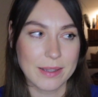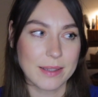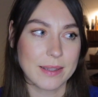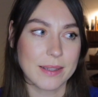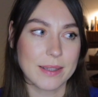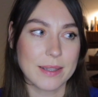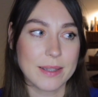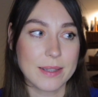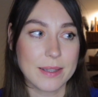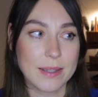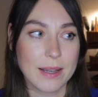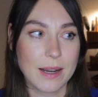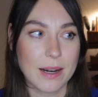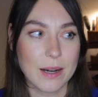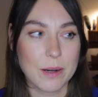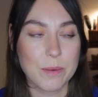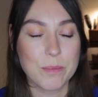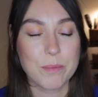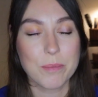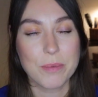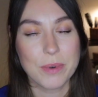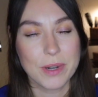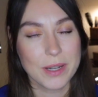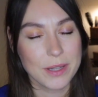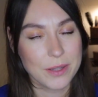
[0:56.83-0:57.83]
These are
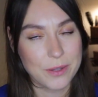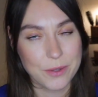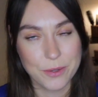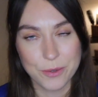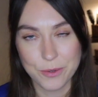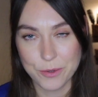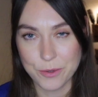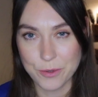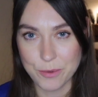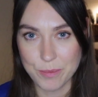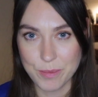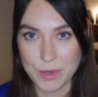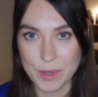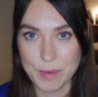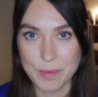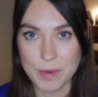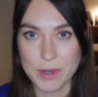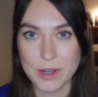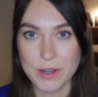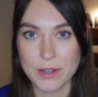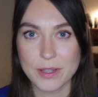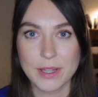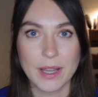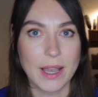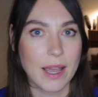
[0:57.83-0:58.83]
brand new to me
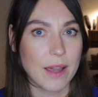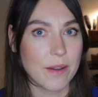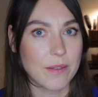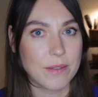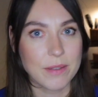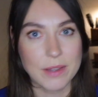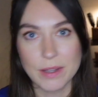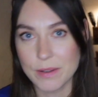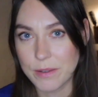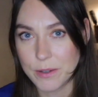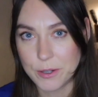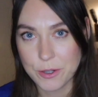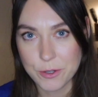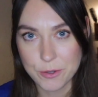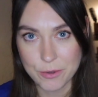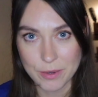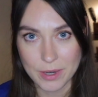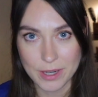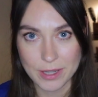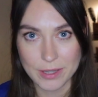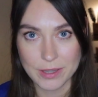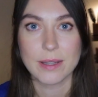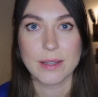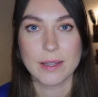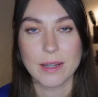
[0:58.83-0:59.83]
because I have never
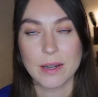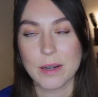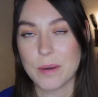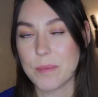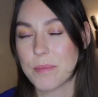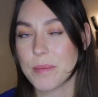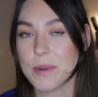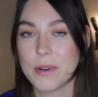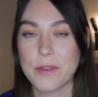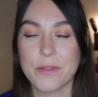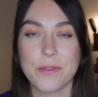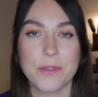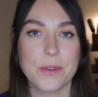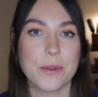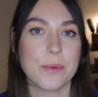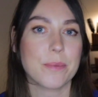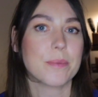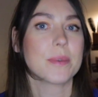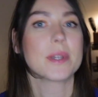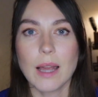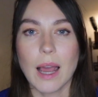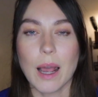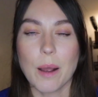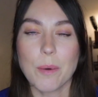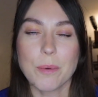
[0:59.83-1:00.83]
tried Zara perfumes.
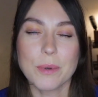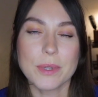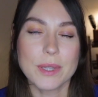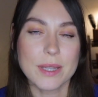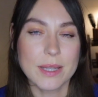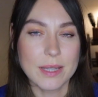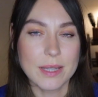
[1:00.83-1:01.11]
I was